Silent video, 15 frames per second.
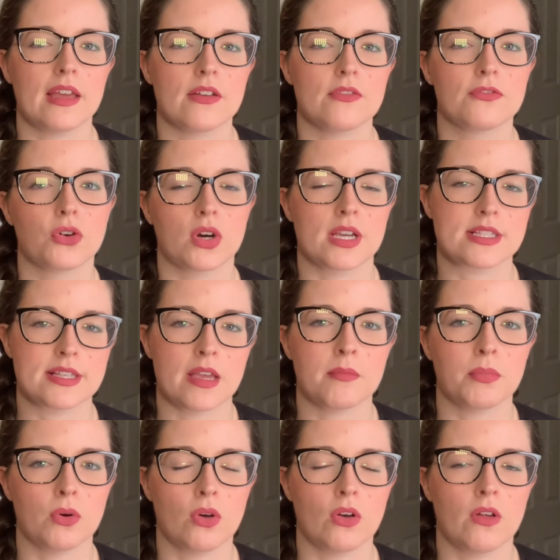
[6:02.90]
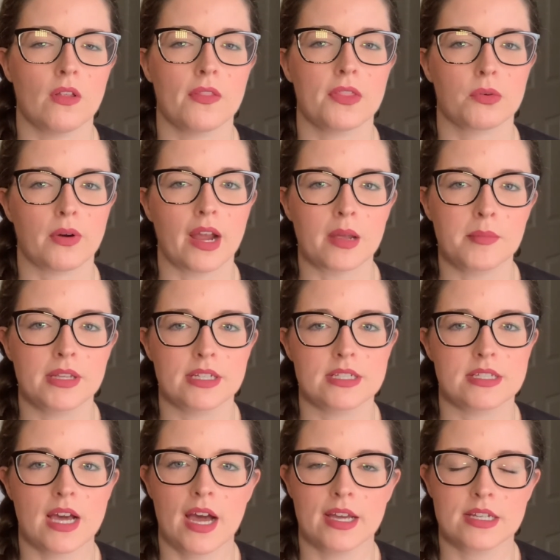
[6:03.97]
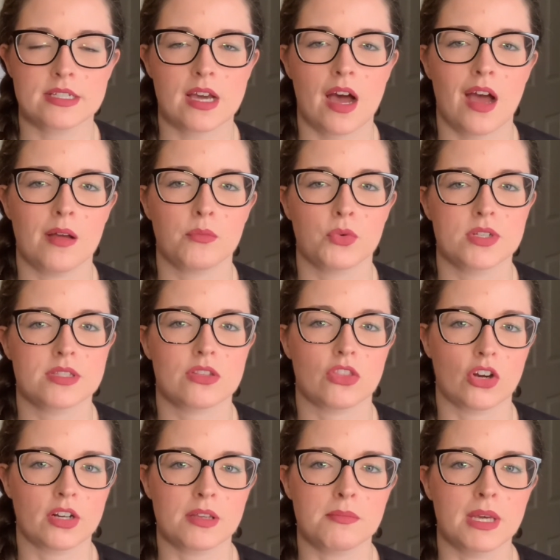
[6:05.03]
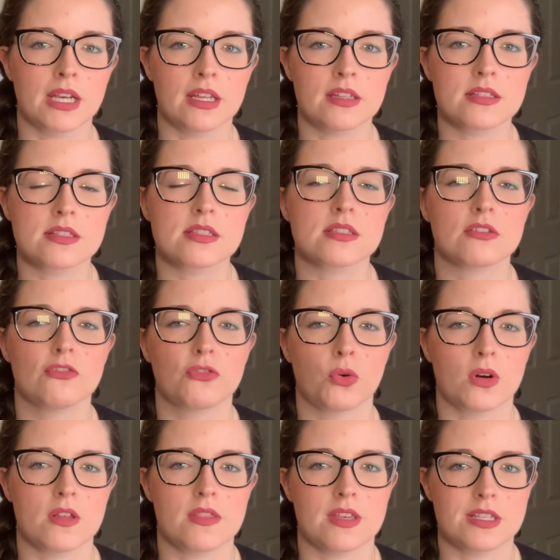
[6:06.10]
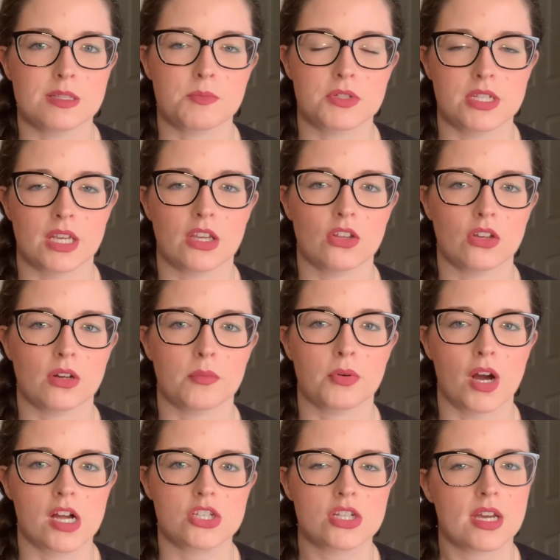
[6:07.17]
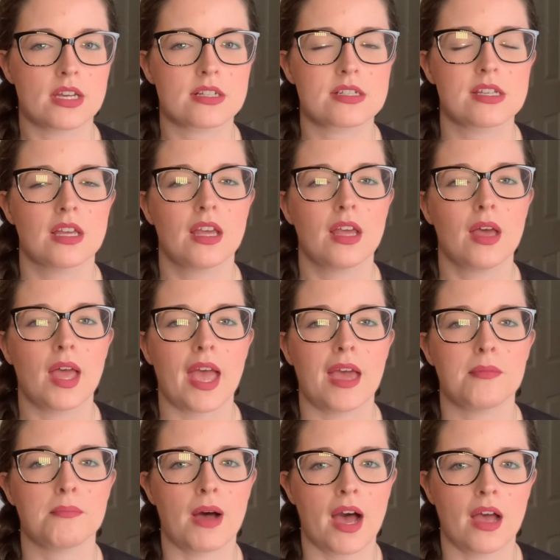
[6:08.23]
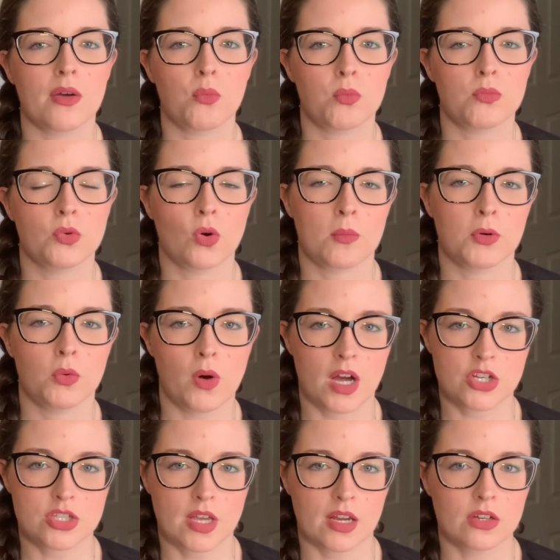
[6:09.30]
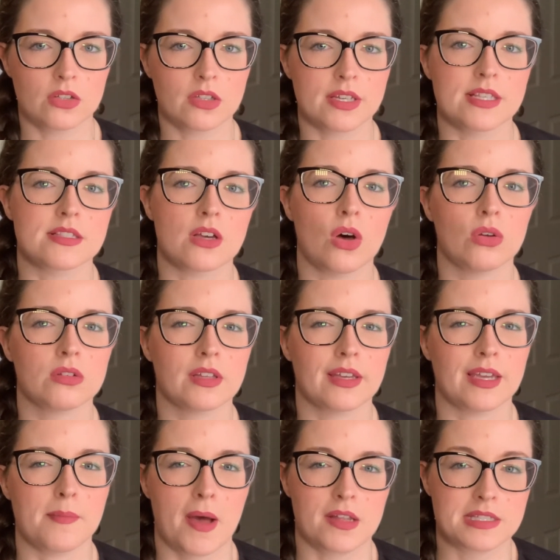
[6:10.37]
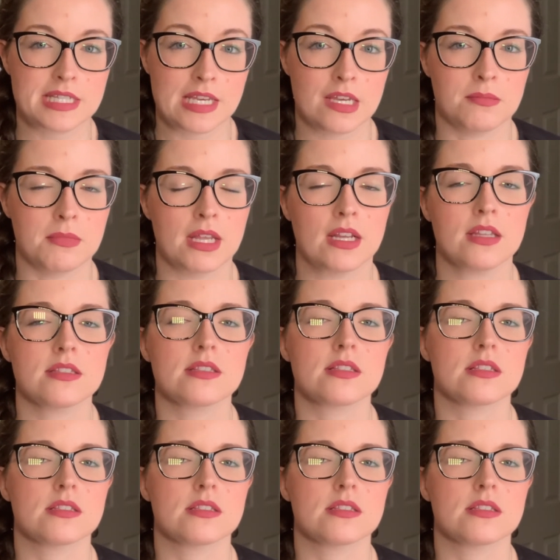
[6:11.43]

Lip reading: For example, the recommended dyeing time was 30 minutes for this particular project, and my normal wash cycle is only about 10 minutes.